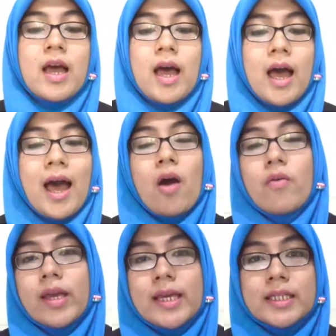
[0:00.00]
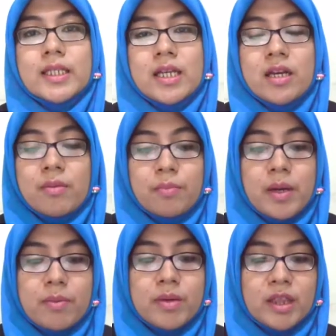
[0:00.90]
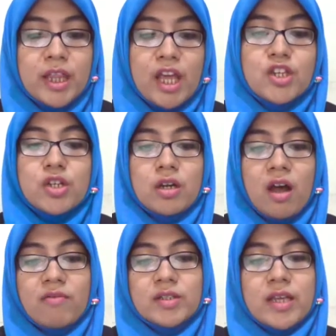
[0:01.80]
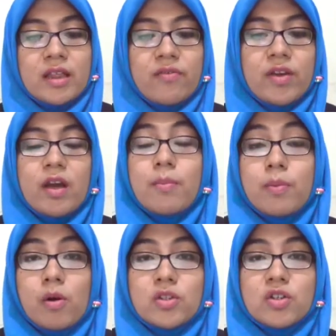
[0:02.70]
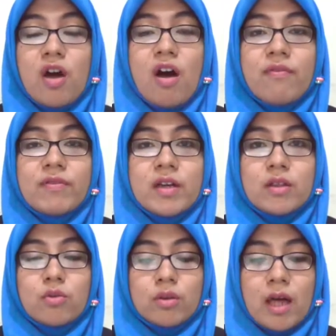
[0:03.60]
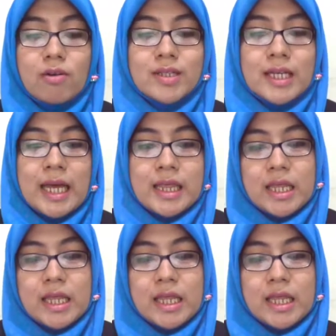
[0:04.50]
how is the implementation of scientific approach of the 2013